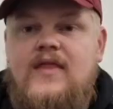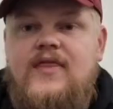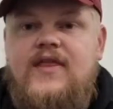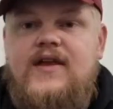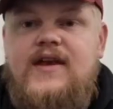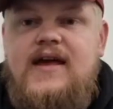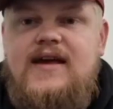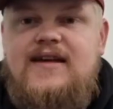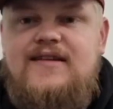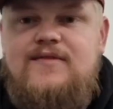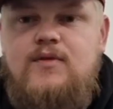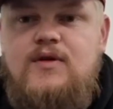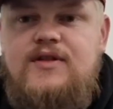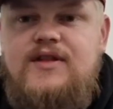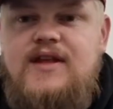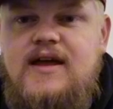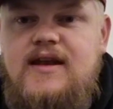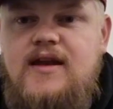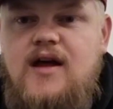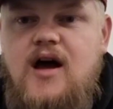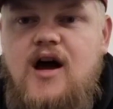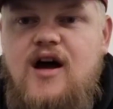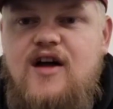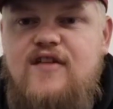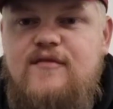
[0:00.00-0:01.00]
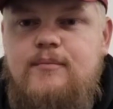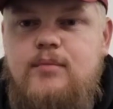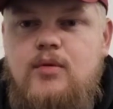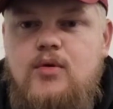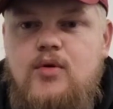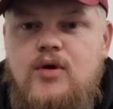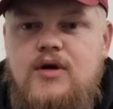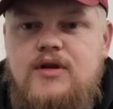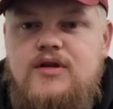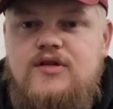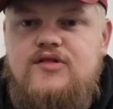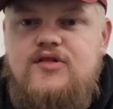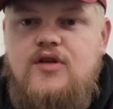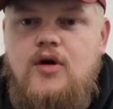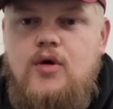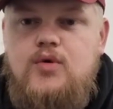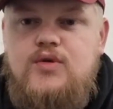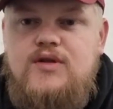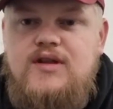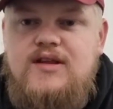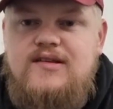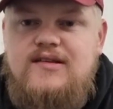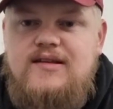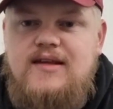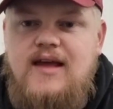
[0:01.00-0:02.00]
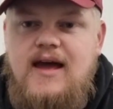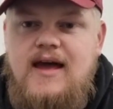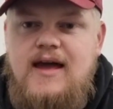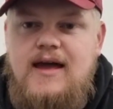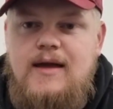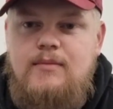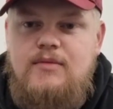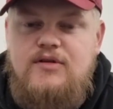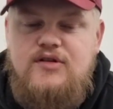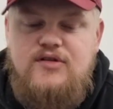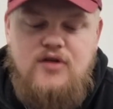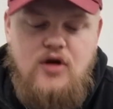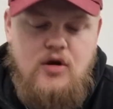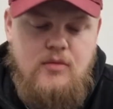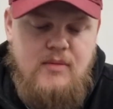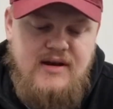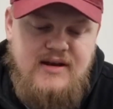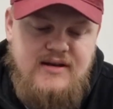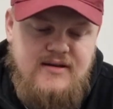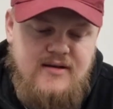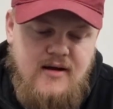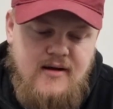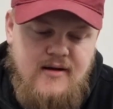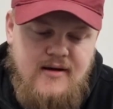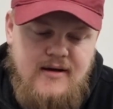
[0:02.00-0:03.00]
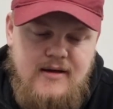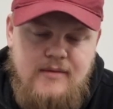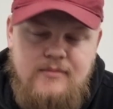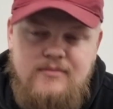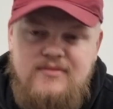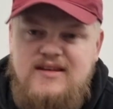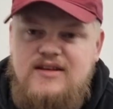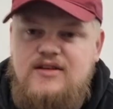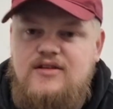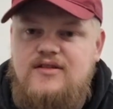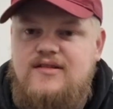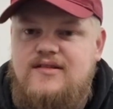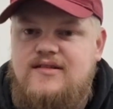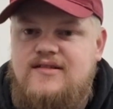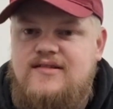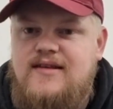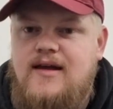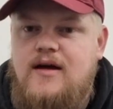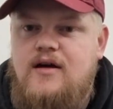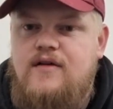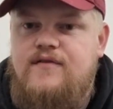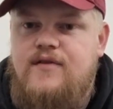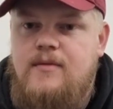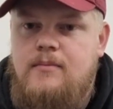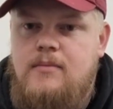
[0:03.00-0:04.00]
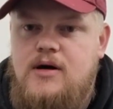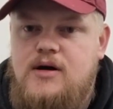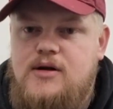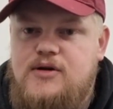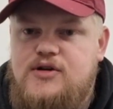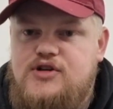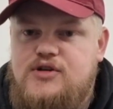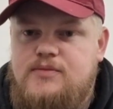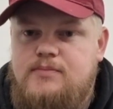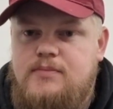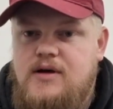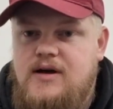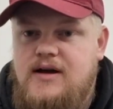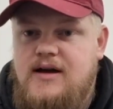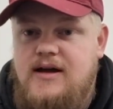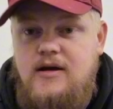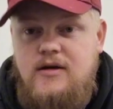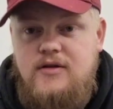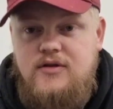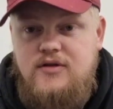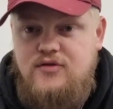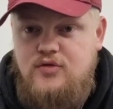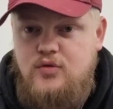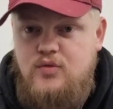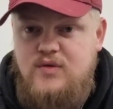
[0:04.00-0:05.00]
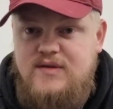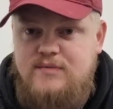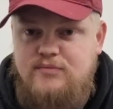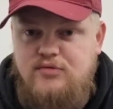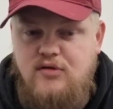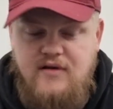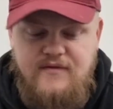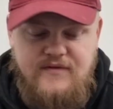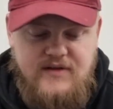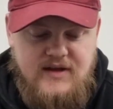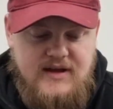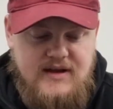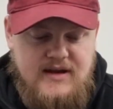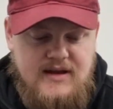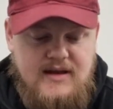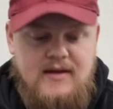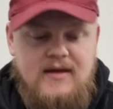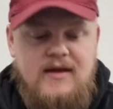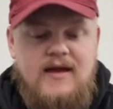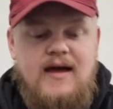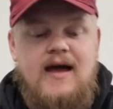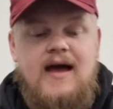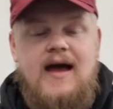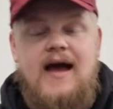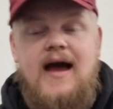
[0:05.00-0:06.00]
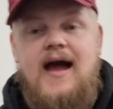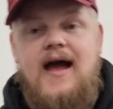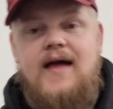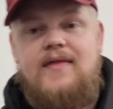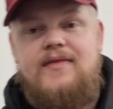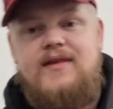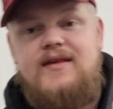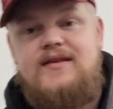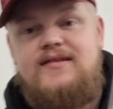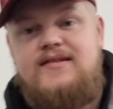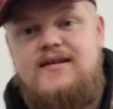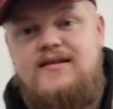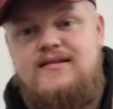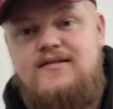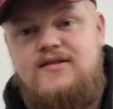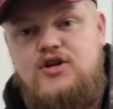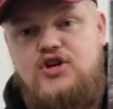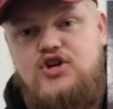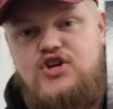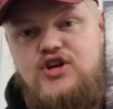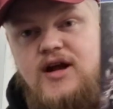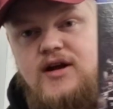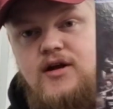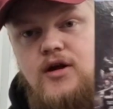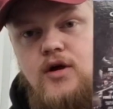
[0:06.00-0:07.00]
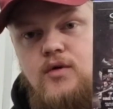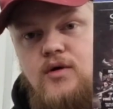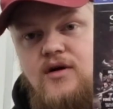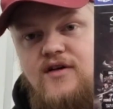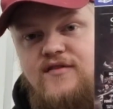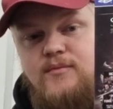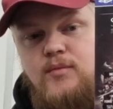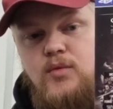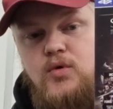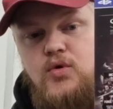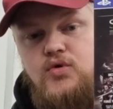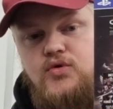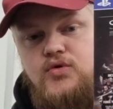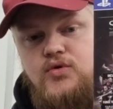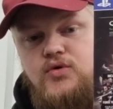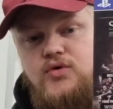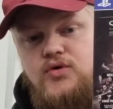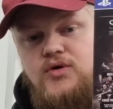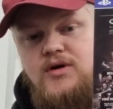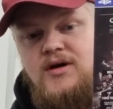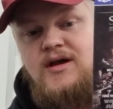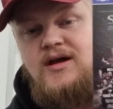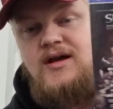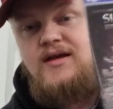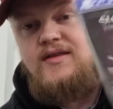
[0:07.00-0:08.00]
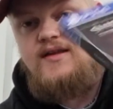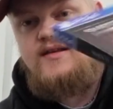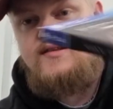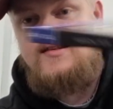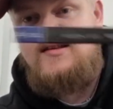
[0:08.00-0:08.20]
The next one then, I've bought and sold this game so many times. It doesn't sell for much, but there's always profit in it. And this is the Shadow of Mordor. This